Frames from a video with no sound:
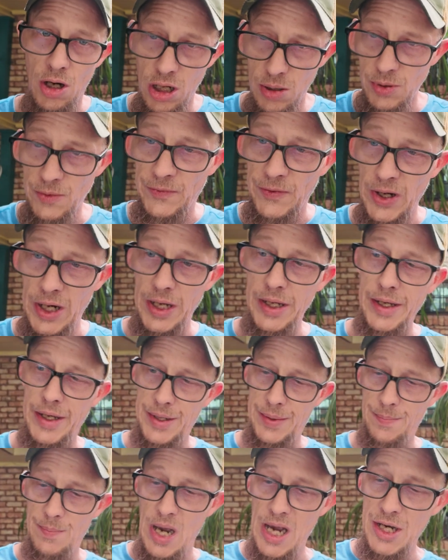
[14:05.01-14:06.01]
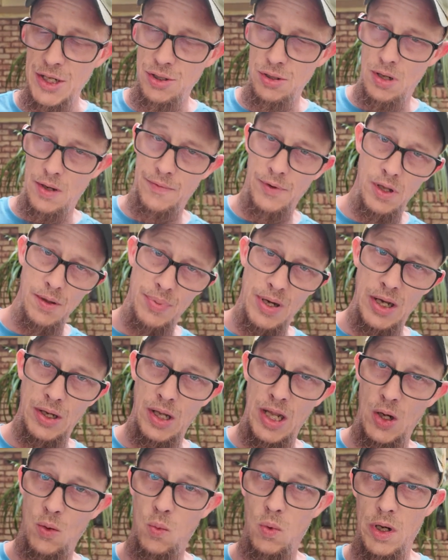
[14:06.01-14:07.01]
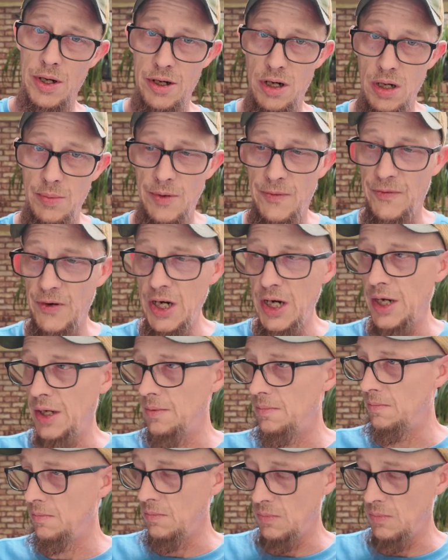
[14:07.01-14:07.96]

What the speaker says: Harbor Freight, and mind you, I've only bought like one Harbor Freight